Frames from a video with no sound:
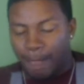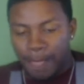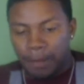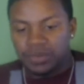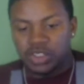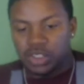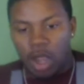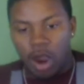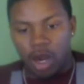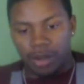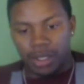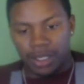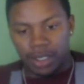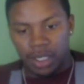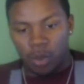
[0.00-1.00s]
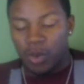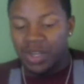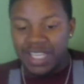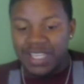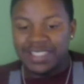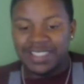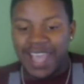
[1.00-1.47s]
I'm sorry. When
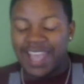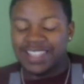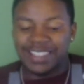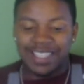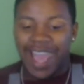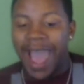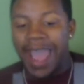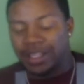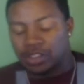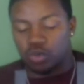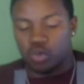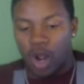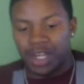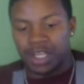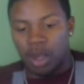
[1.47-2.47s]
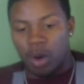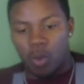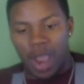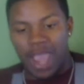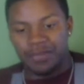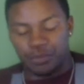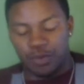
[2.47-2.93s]
he says the guy is running
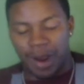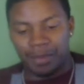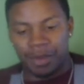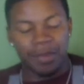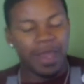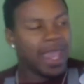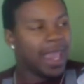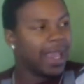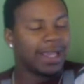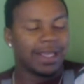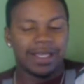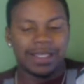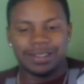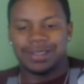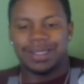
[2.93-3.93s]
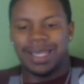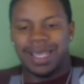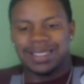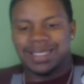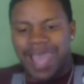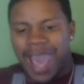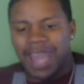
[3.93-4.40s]
away from him,
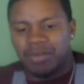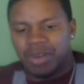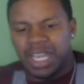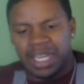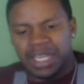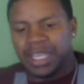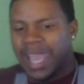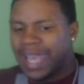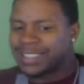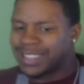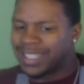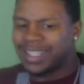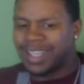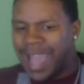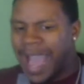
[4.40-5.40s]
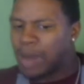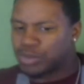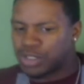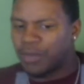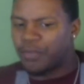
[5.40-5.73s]
it's kind of an indication that the guy was